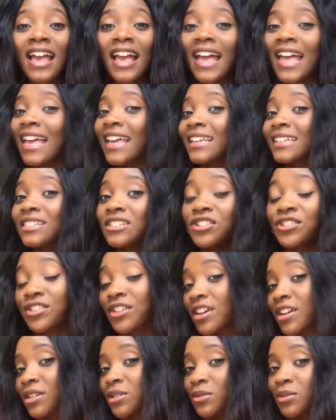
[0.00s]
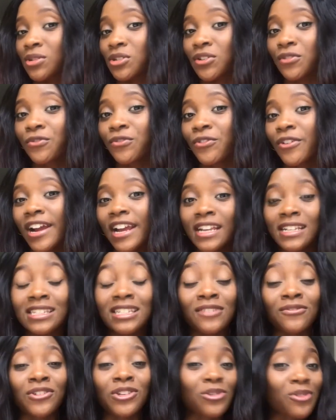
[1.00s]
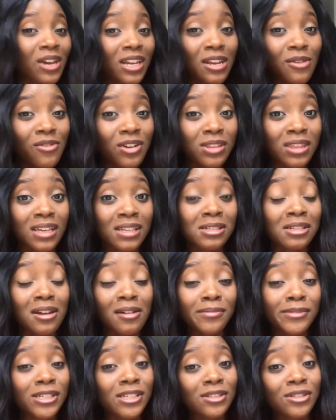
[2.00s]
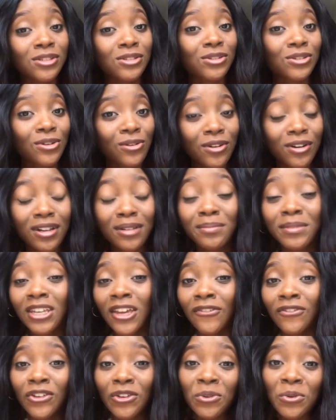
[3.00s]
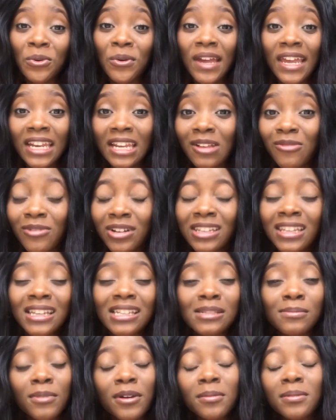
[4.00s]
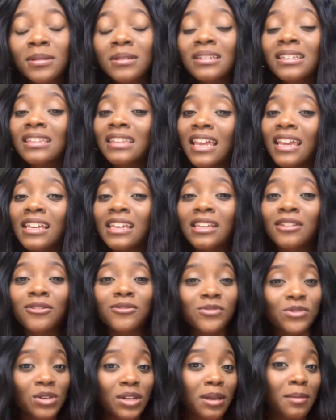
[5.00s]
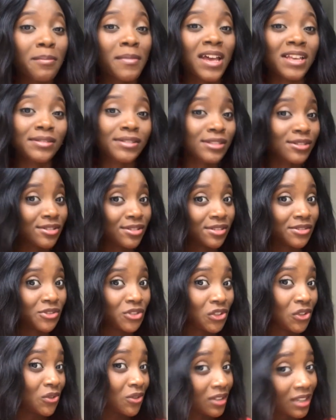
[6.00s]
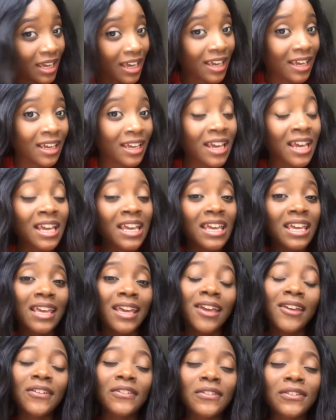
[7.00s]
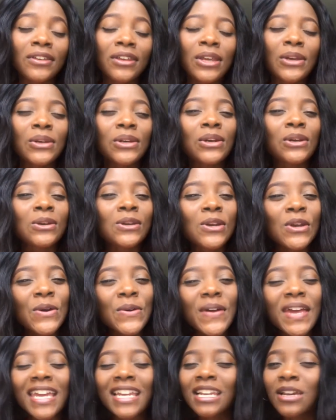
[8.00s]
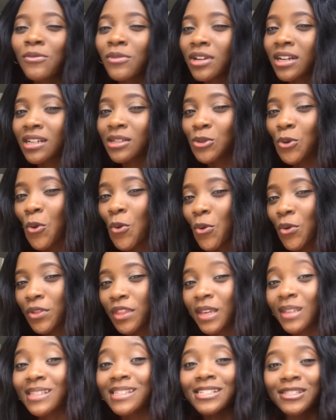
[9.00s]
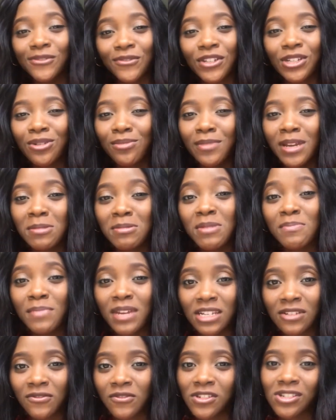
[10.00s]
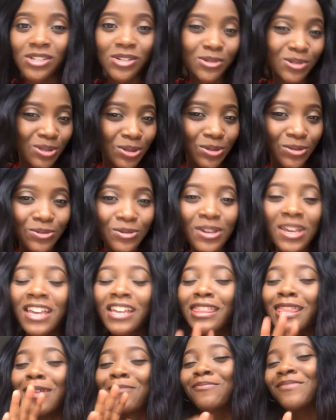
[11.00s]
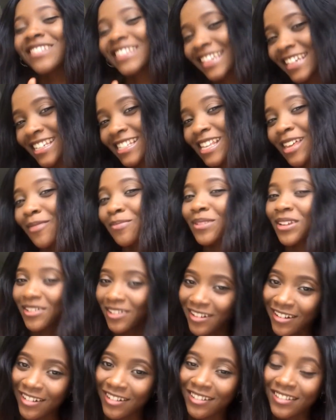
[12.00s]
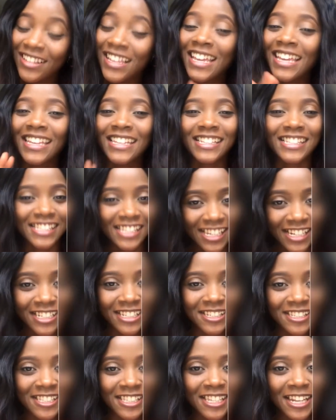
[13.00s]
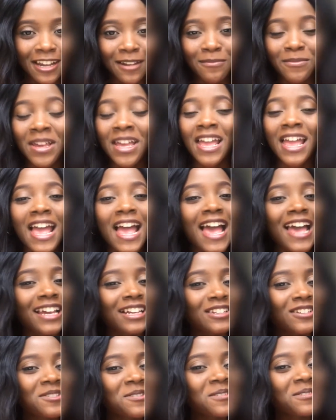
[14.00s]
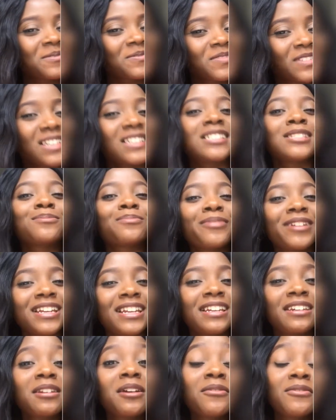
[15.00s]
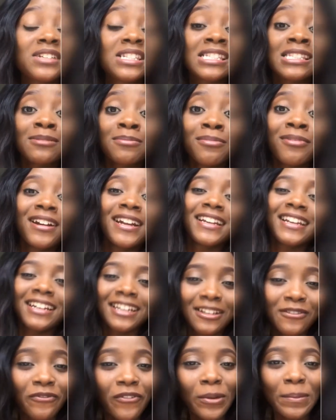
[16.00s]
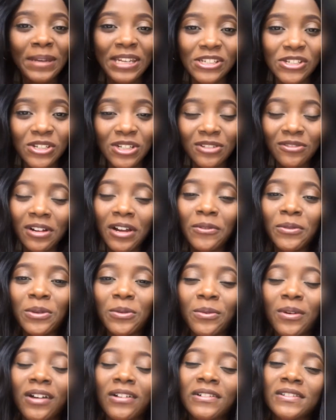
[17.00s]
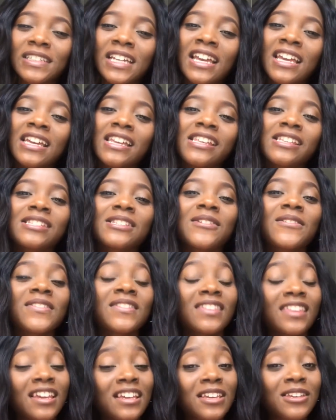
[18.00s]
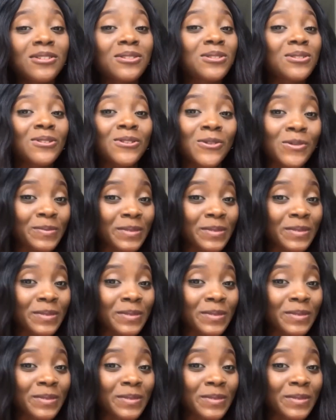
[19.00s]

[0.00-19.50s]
and share it with your friends. If you know anyone that's coming to Durham, if you know anyone that's probably thinking of doing a master's in the UK, if you know anyone at all that this video might be beneficial to, then please help your girl and send it to them. And you know, you're spreading love and spreading information around the world. So thank you so